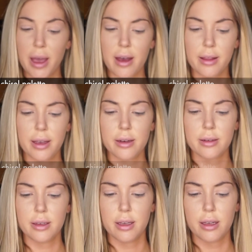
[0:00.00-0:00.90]
palette.
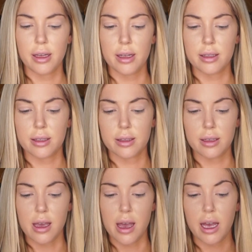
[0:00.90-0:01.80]

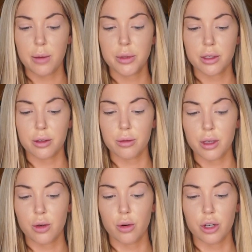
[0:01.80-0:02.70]
It's
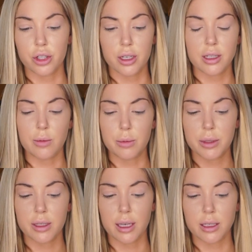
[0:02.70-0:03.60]
absolutely gorgeous. I'm
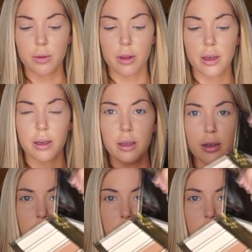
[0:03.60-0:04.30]
obsessed with it.